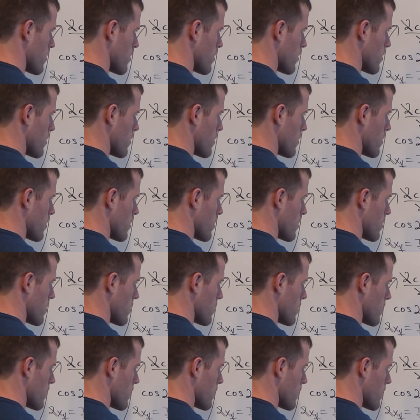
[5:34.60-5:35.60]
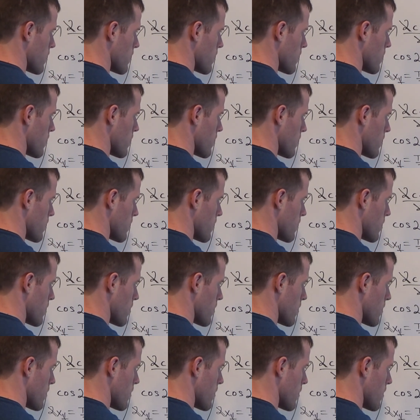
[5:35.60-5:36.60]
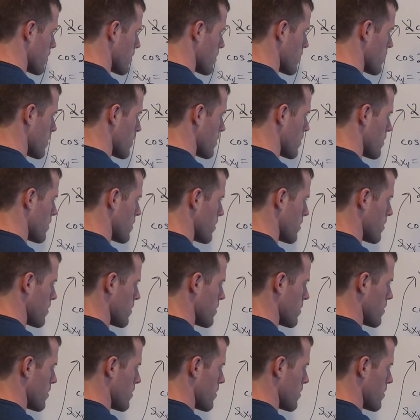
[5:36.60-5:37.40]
Nobody speaks.